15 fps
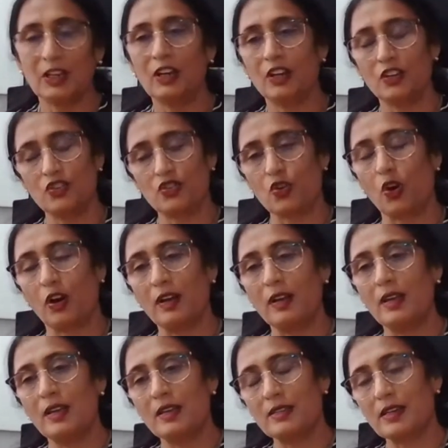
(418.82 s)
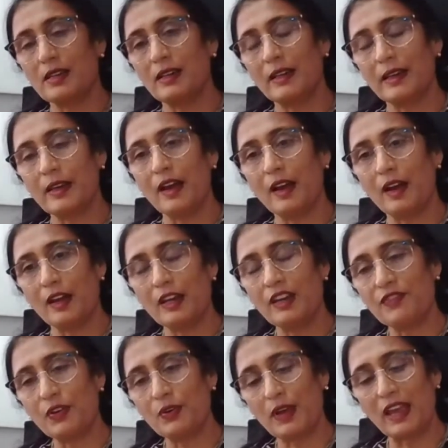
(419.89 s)
Sure. Certainly, yeah.
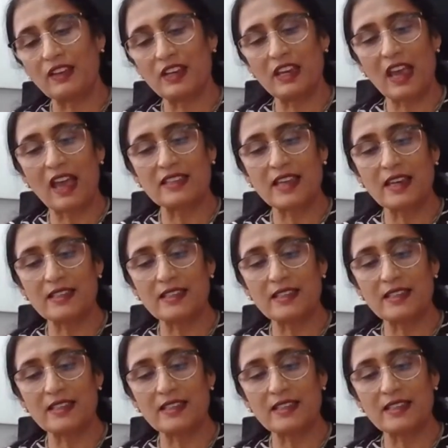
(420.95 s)
If you, as I